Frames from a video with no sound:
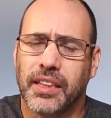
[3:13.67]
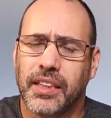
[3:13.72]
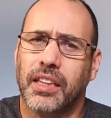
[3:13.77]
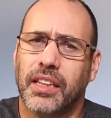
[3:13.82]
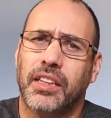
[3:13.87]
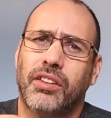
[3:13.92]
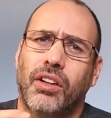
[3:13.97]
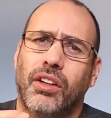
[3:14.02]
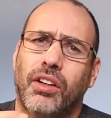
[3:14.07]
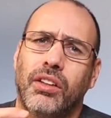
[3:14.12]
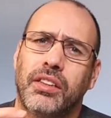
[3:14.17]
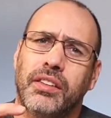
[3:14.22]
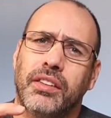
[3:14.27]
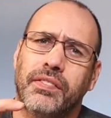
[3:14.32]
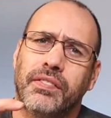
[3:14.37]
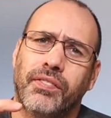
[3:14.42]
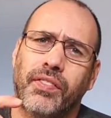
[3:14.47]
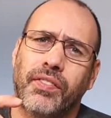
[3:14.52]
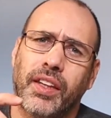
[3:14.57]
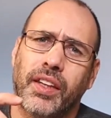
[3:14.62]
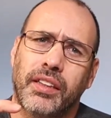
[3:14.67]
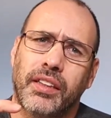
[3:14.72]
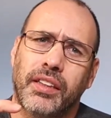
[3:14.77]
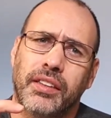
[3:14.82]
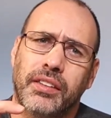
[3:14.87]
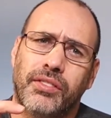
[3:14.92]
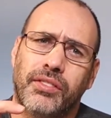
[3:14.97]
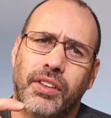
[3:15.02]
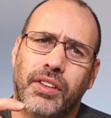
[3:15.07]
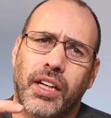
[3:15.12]
silicone
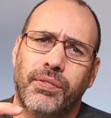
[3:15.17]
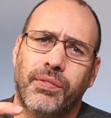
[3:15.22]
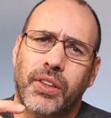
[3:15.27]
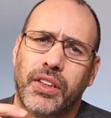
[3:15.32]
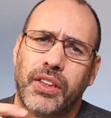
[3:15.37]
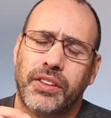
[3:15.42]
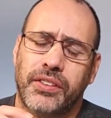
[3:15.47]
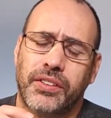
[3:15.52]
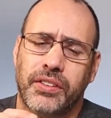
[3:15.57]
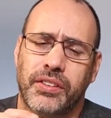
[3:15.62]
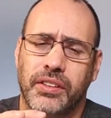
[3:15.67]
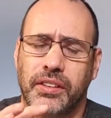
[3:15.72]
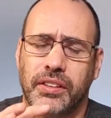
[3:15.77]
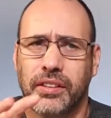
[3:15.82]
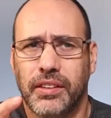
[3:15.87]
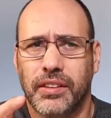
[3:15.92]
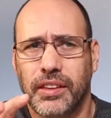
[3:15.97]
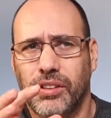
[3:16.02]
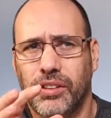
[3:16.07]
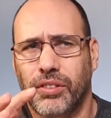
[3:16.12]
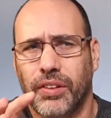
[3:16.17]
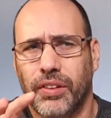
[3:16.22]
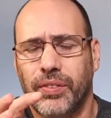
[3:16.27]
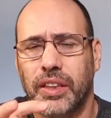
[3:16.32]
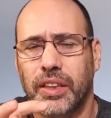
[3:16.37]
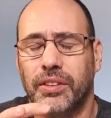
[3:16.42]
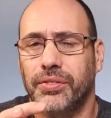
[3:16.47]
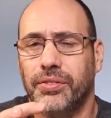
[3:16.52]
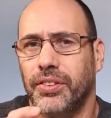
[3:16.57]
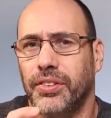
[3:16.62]
rubber. It will
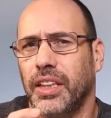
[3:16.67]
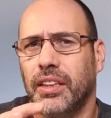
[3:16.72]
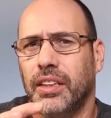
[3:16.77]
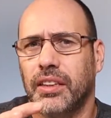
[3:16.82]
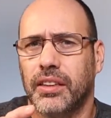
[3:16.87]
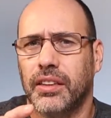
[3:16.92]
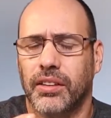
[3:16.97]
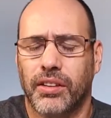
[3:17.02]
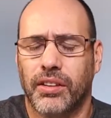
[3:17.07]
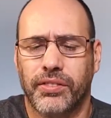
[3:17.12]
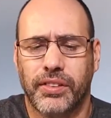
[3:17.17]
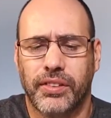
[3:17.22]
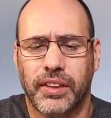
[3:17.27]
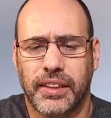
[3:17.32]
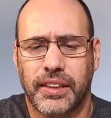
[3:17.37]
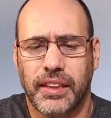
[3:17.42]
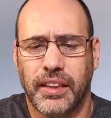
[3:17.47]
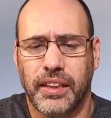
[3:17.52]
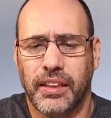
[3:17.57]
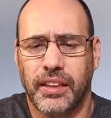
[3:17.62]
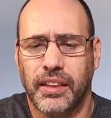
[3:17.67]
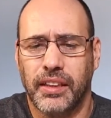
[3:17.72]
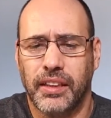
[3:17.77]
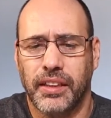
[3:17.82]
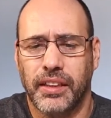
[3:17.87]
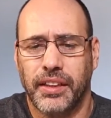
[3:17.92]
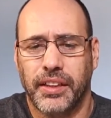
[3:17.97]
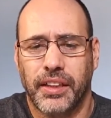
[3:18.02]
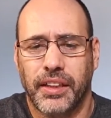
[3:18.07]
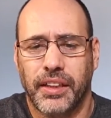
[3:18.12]
be the fit of the thing,
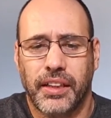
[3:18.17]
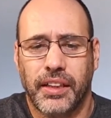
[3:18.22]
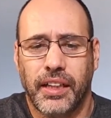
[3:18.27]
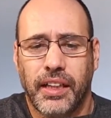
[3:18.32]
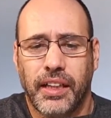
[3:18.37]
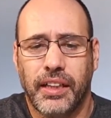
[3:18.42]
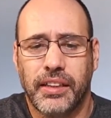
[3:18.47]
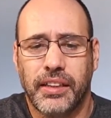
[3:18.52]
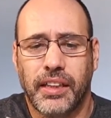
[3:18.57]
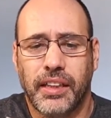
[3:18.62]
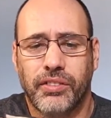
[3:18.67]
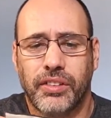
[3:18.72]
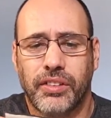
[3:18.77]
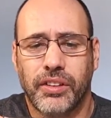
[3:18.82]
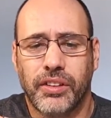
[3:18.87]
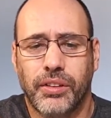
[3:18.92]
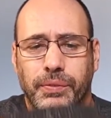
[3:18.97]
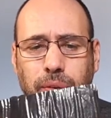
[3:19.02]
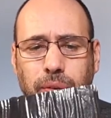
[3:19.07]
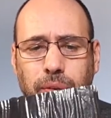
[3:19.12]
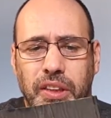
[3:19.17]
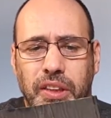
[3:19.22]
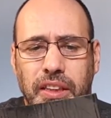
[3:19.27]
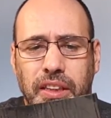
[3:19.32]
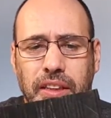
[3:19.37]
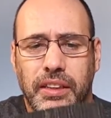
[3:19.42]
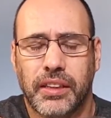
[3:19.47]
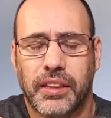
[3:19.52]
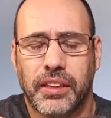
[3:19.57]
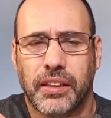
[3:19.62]
and I want to put
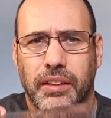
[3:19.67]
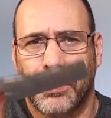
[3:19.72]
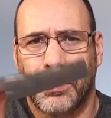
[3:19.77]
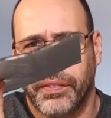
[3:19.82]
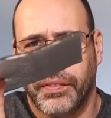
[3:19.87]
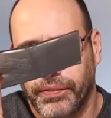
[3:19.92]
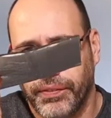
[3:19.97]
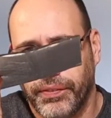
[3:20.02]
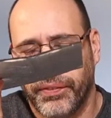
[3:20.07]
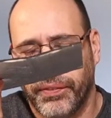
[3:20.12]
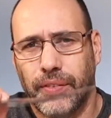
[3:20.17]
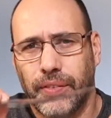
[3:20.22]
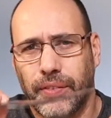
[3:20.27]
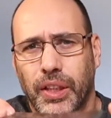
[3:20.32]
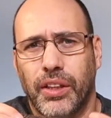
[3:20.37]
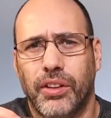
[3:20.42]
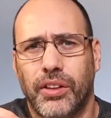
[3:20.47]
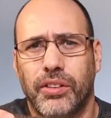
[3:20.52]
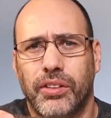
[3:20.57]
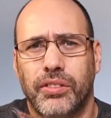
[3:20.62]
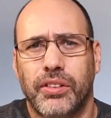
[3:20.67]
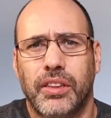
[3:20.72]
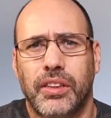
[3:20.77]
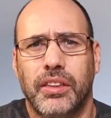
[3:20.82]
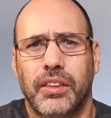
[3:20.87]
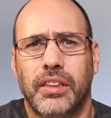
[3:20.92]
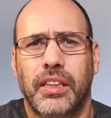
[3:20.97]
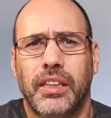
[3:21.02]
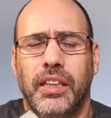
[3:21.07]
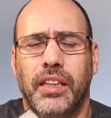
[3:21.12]
this below
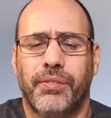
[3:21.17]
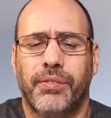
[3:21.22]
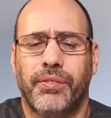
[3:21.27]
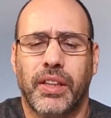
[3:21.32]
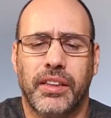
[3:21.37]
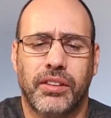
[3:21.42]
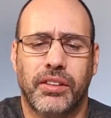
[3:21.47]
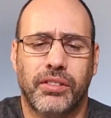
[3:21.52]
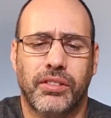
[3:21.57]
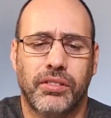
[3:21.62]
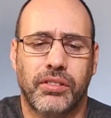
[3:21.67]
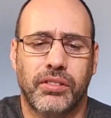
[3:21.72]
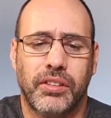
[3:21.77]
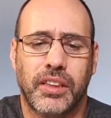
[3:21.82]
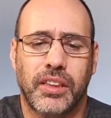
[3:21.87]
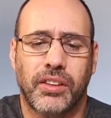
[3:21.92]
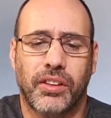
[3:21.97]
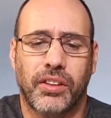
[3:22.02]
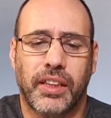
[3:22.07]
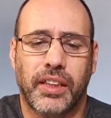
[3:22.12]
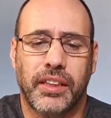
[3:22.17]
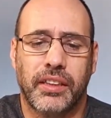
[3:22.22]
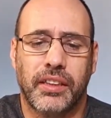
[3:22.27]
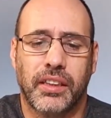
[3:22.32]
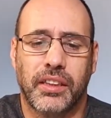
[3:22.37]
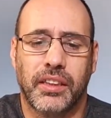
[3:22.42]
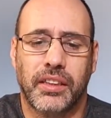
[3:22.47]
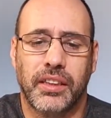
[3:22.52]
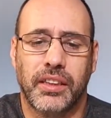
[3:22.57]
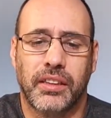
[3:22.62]
the heat plate to
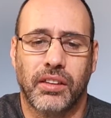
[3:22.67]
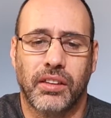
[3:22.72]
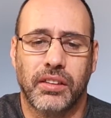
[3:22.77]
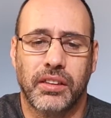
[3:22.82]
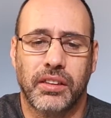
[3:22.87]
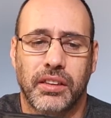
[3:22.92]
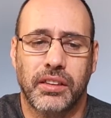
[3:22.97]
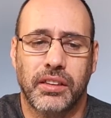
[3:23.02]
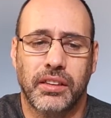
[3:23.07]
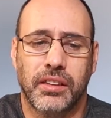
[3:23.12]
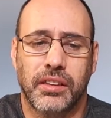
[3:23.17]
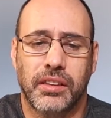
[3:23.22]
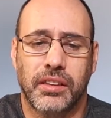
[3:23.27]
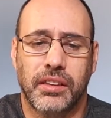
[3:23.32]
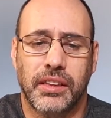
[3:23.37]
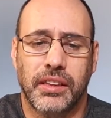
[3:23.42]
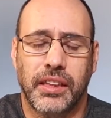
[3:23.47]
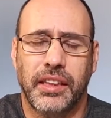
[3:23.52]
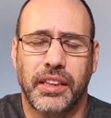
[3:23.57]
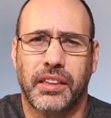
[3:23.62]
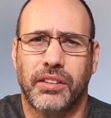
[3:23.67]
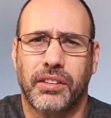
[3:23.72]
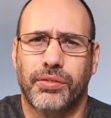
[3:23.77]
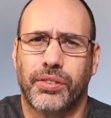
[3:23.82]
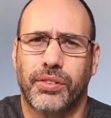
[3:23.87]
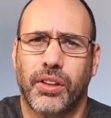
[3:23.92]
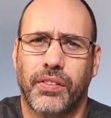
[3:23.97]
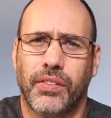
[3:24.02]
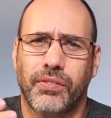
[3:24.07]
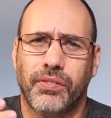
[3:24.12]
isolate a little the heat
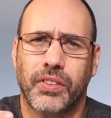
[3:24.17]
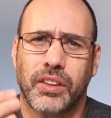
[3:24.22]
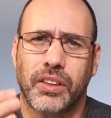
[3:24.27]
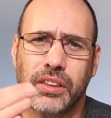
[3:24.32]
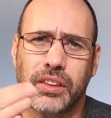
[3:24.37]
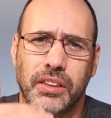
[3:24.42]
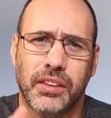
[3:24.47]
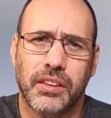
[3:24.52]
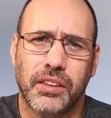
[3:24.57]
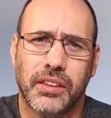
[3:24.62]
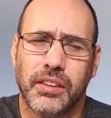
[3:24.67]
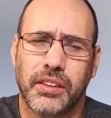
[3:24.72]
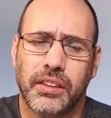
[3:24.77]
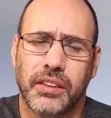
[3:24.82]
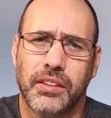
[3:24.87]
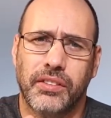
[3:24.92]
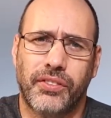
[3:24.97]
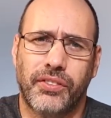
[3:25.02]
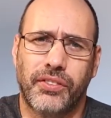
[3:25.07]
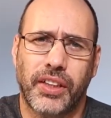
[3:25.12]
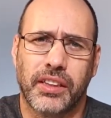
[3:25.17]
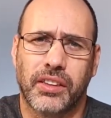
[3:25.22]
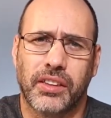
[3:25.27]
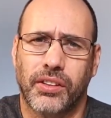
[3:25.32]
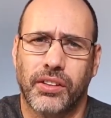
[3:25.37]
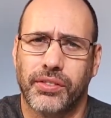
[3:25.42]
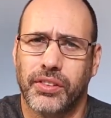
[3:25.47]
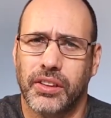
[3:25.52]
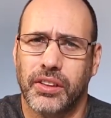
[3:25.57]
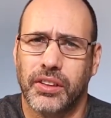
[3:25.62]
from the
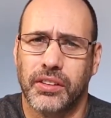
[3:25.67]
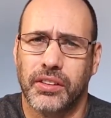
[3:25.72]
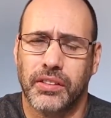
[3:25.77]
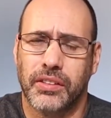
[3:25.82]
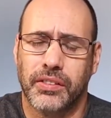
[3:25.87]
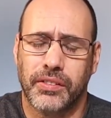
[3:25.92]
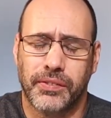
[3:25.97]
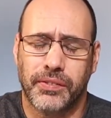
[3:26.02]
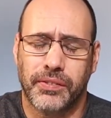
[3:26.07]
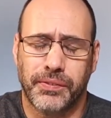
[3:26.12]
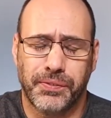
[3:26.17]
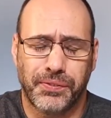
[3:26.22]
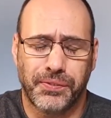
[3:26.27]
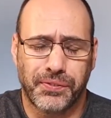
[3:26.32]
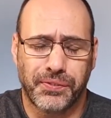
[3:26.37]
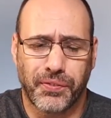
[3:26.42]
rest of the